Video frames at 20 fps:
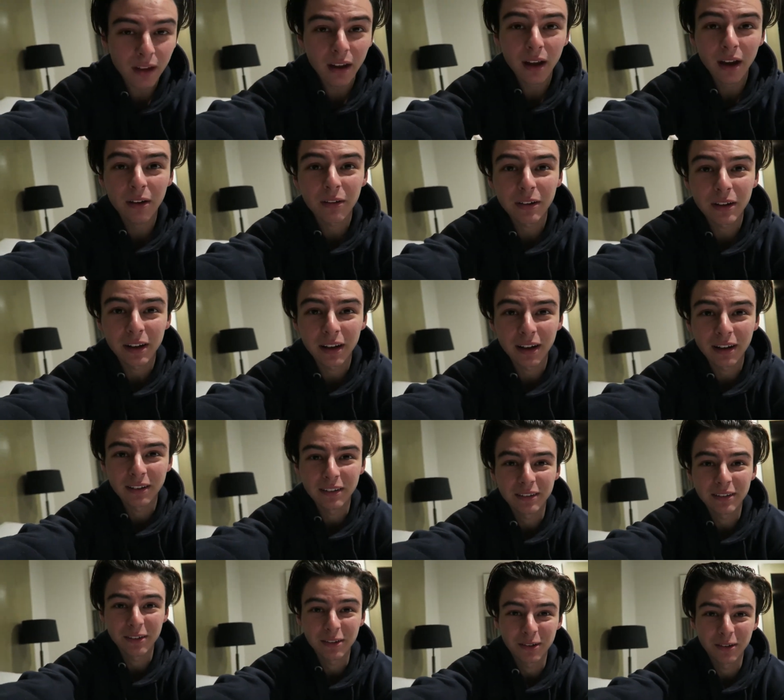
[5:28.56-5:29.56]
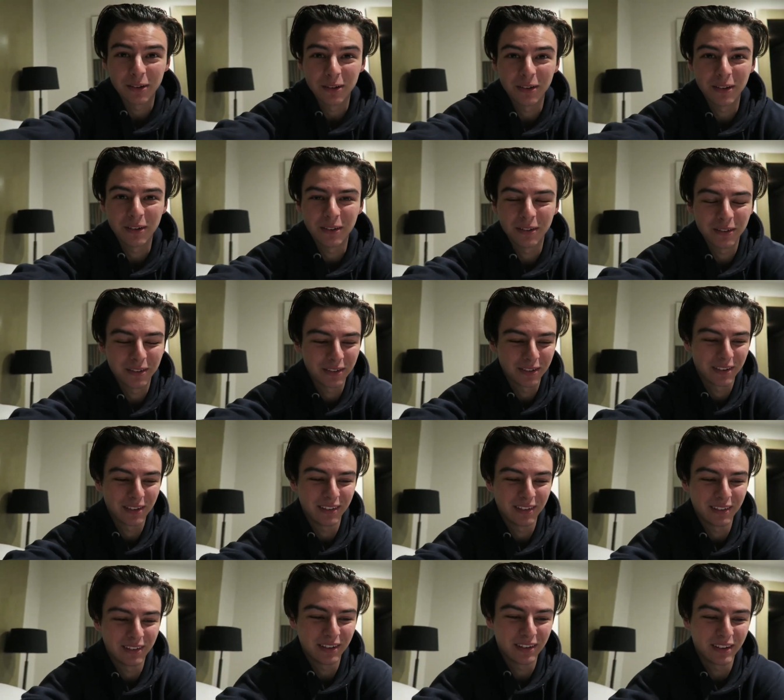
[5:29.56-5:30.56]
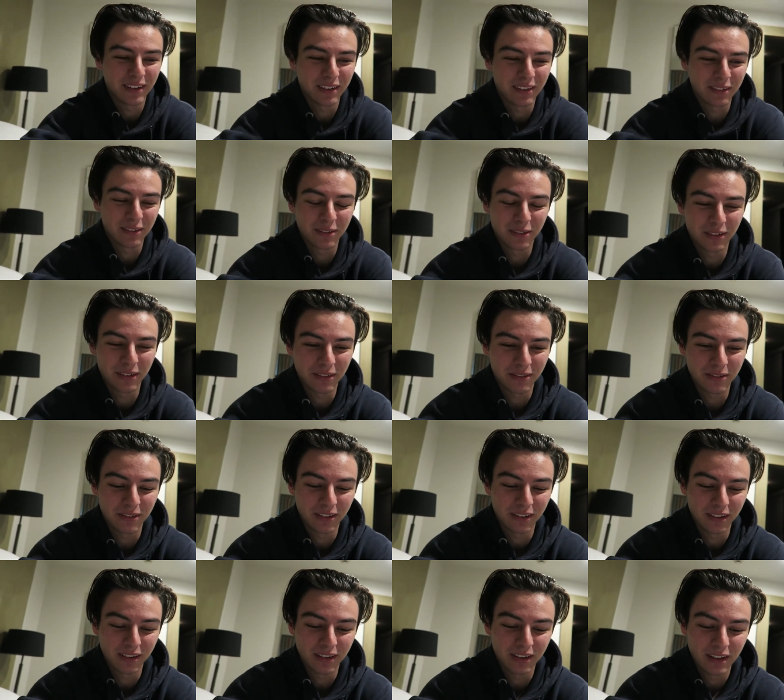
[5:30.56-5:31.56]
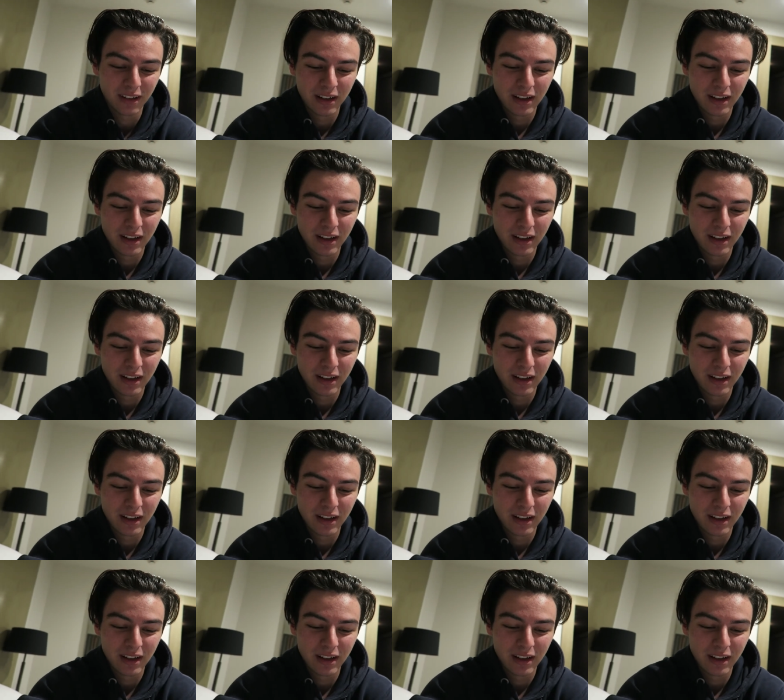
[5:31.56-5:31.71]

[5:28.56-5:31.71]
Harry Kane scored. It was, yeah, it was really fun.